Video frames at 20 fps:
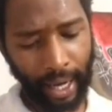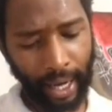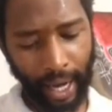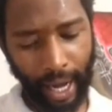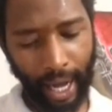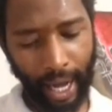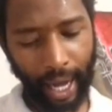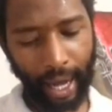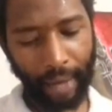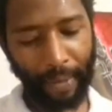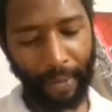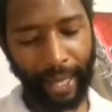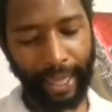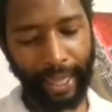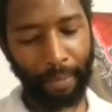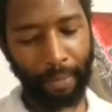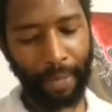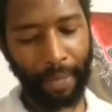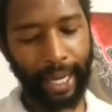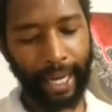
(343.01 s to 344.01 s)
that they
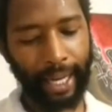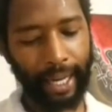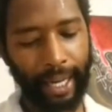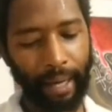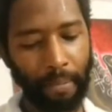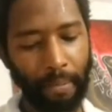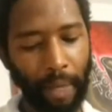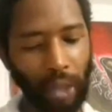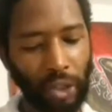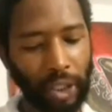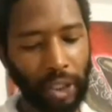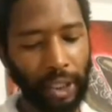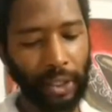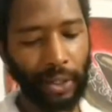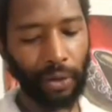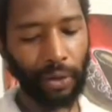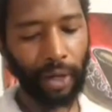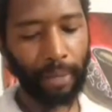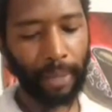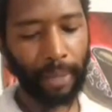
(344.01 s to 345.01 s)
planted in mostly
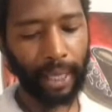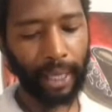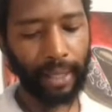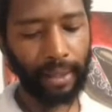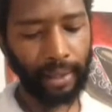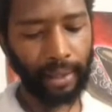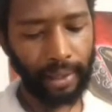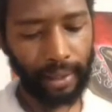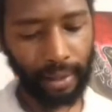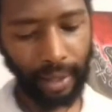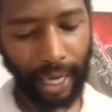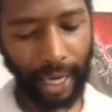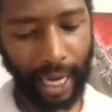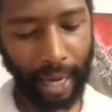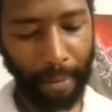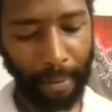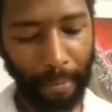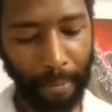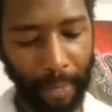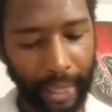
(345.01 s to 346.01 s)
soybeans,
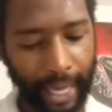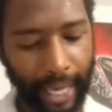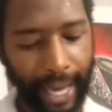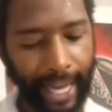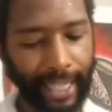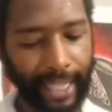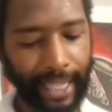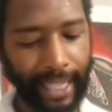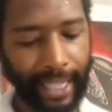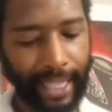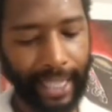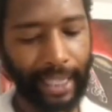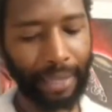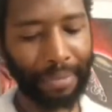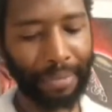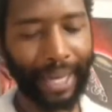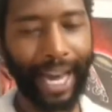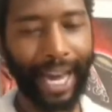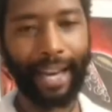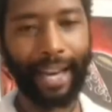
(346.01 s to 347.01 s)
but they had some
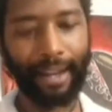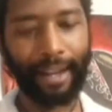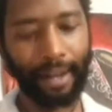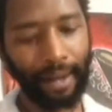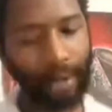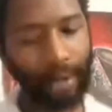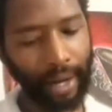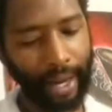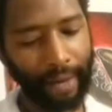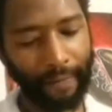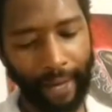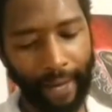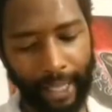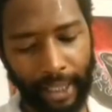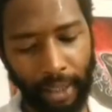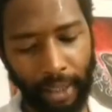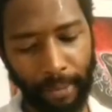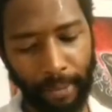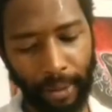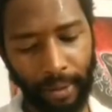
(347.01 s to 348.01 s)
cotton and
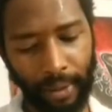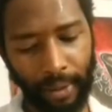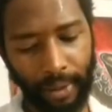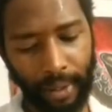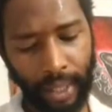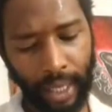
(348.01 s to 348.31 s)
vegetables.